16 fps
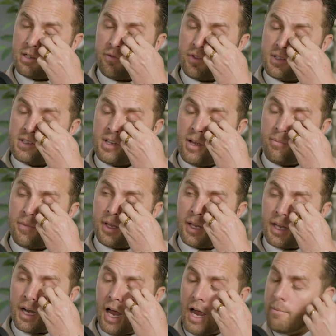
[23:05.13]
If it's something
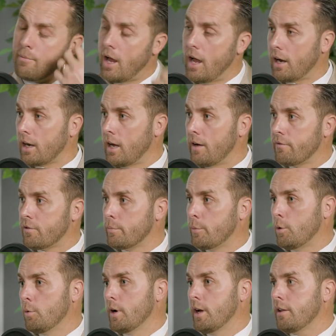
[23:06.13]
that I'm not
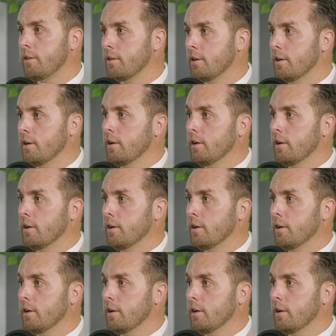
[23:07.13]
comfortable with,